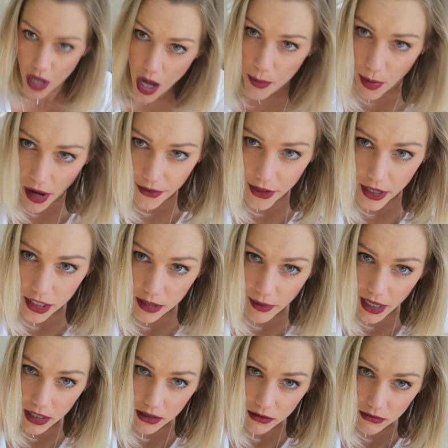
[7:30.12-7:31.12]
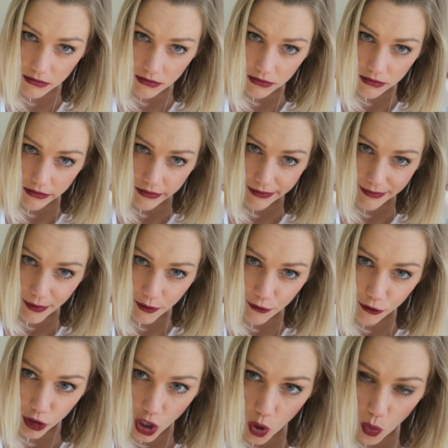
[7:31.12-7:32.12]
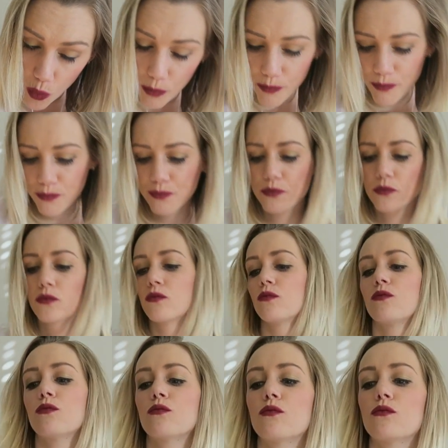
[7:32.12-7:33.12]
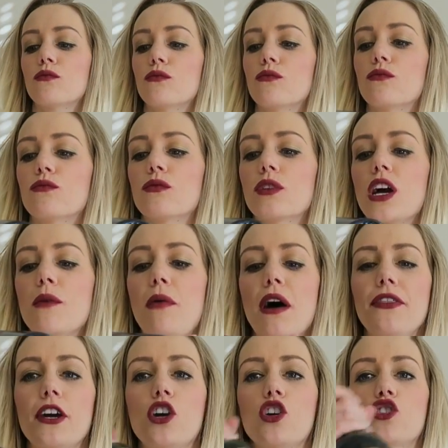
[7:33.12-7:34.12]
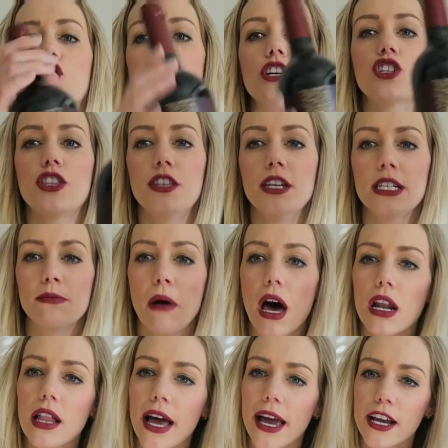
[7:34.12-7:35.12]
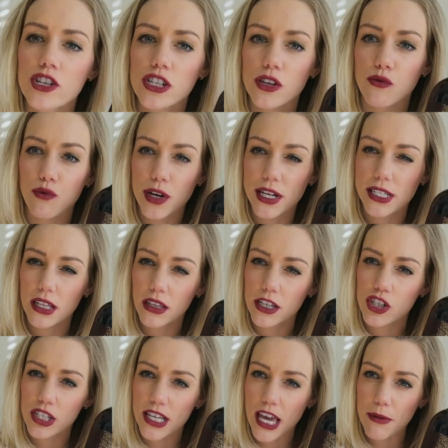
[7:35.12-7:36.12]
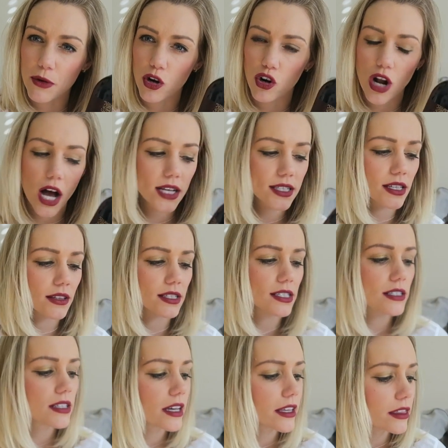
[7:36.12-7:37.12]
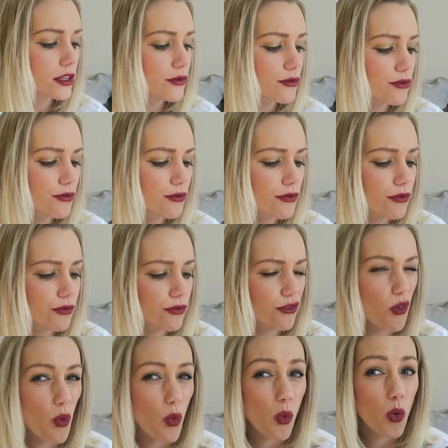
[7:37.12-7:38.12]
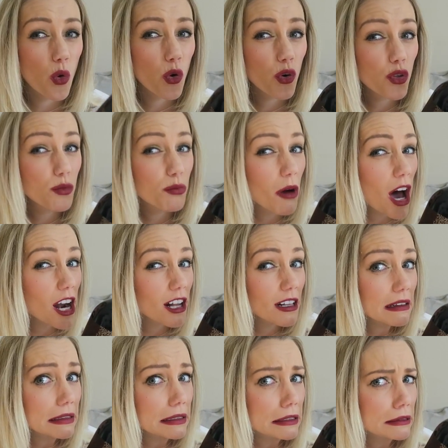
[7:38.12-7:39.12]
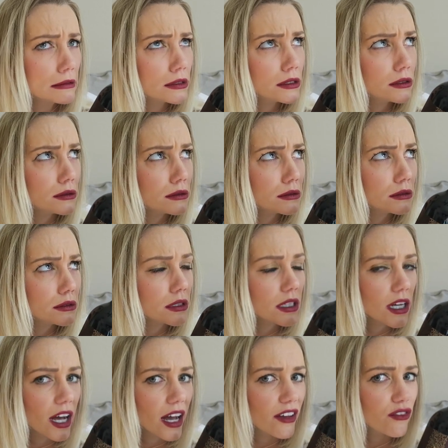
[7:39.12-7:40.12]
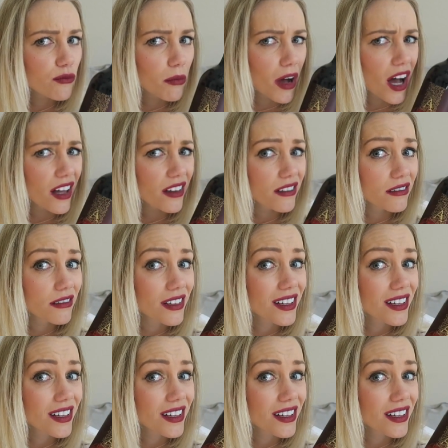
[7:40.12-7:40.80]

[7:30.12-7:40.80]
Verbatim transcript: Apothic to make it flow. Apothic Crush. This bottle I actually recently just came across, and this is like the 4th bottle I've bought